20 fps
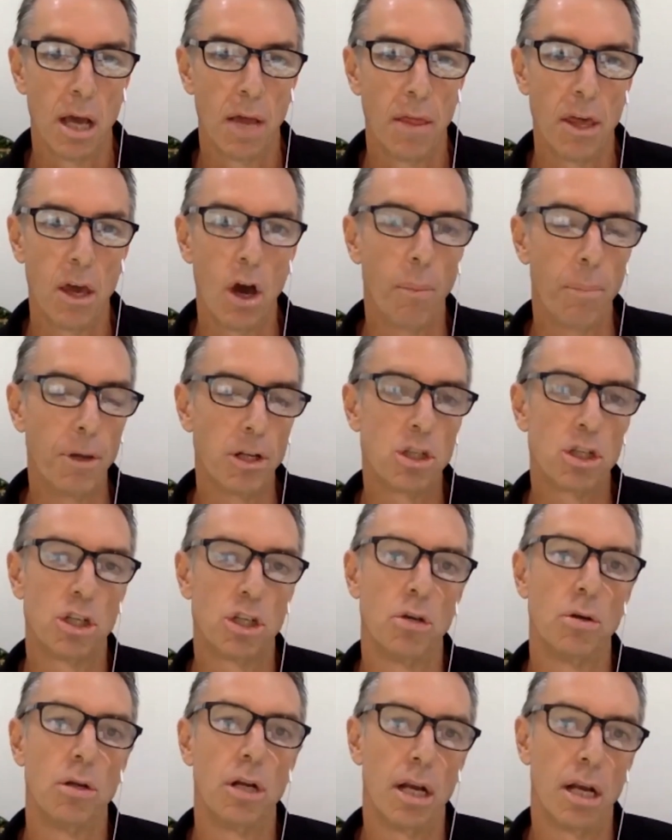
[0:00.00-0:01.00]
the
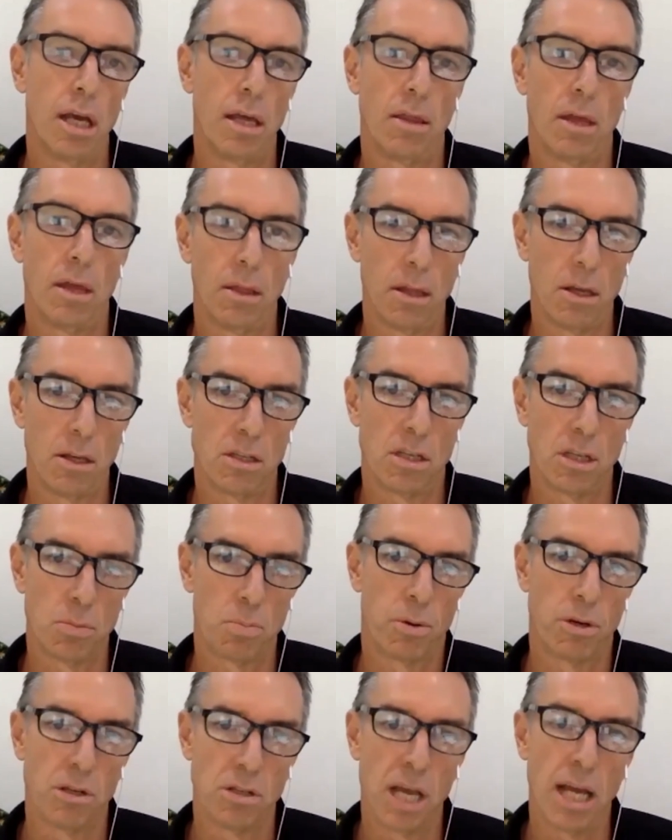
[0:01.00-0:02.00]
opportunity that this is
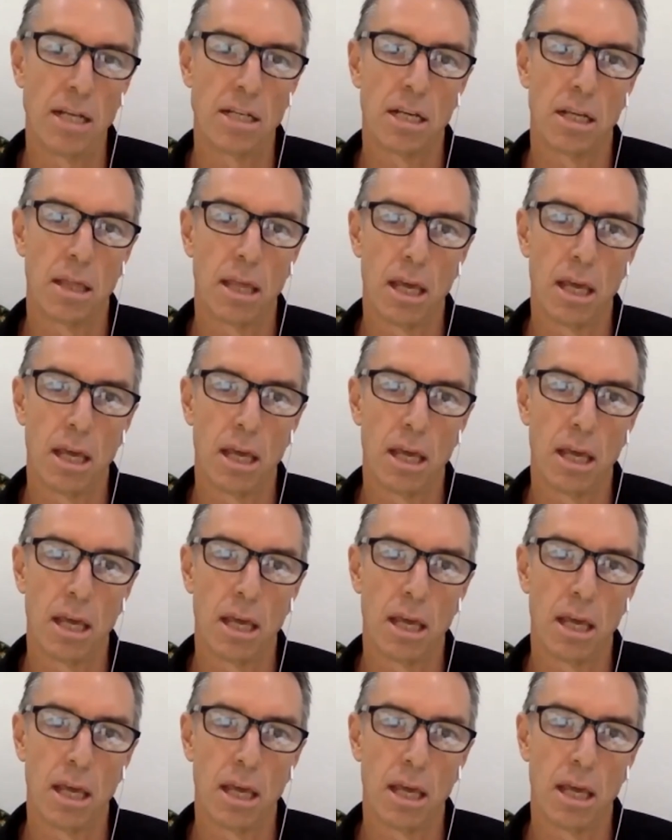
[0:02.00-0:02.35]
presenting